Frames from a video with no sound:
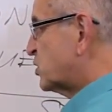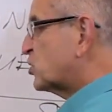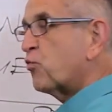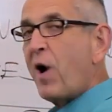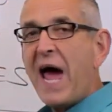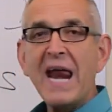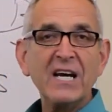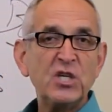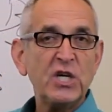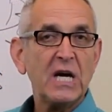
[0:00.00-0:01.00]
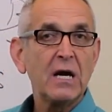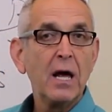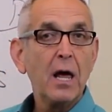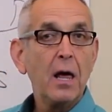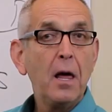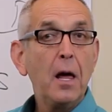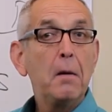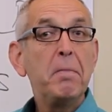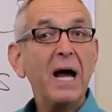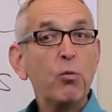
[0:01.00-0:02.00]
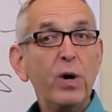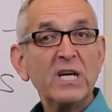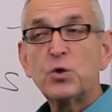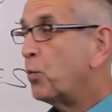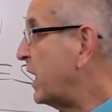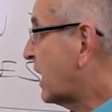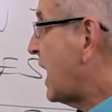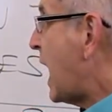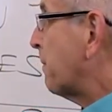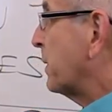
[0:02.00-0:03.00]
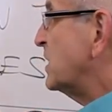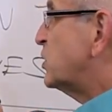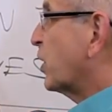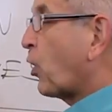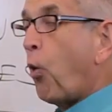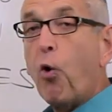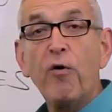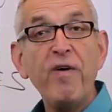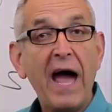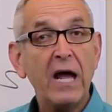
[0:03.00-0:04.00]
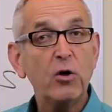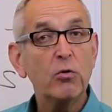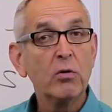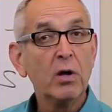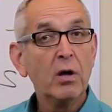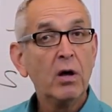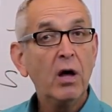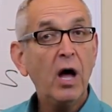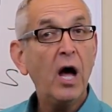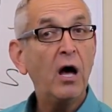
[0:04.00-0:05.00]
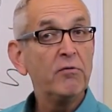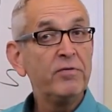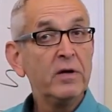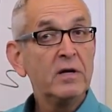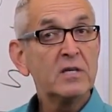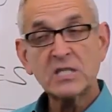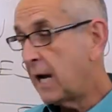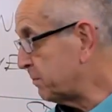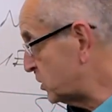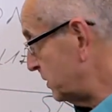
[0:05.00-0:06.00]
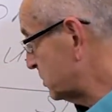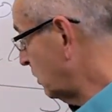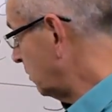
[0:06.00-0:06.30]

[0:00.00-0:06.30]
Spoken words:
strategy by which we accomplished the core value of discipleship.